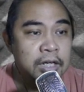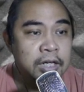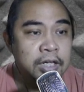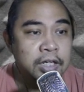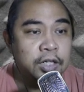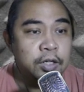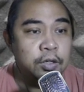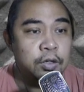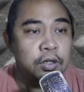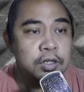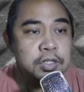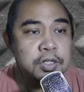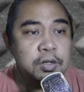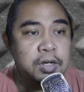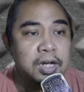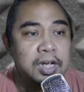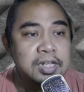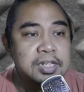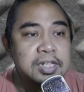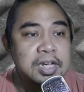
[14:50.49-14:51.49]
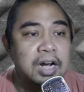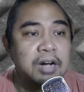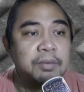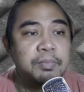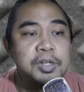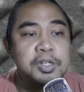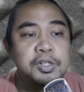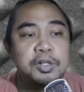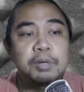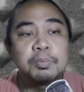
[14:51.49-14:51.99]
He also has
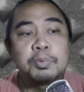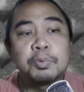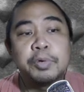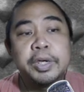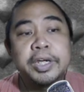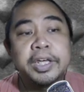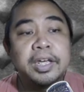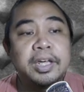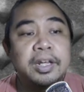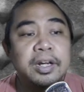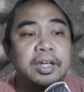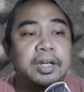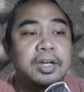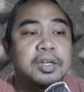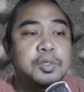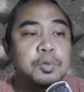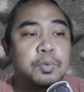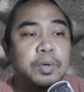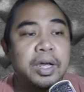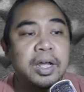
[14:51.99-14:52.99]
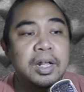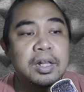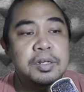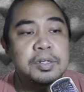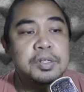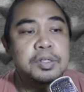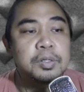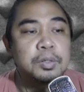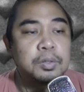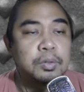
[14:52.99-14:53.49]
Harbinger of Awakening as well,
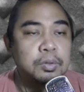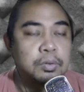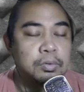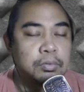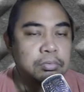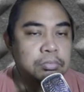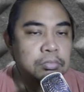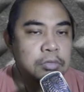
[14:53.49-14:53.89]
so